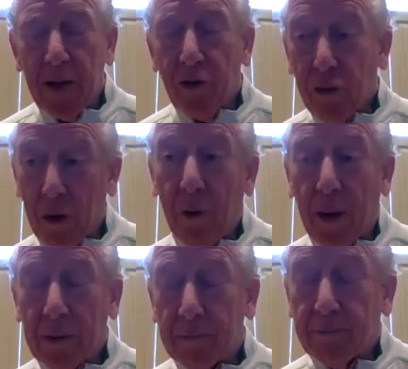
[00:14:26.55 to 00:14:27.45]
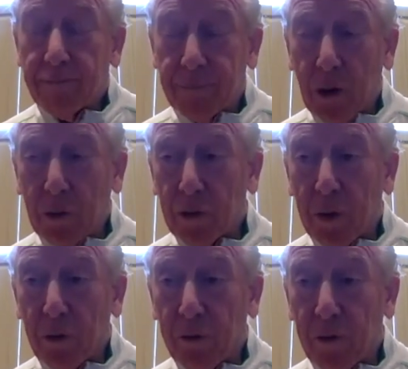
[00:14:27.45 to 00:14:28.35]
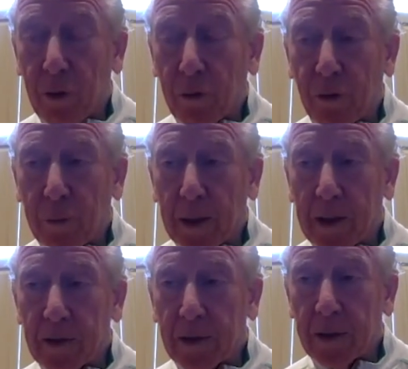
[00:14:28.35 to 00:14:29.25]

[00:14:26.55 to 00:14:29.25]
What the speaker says: So I talked to them on the phone a few minutes,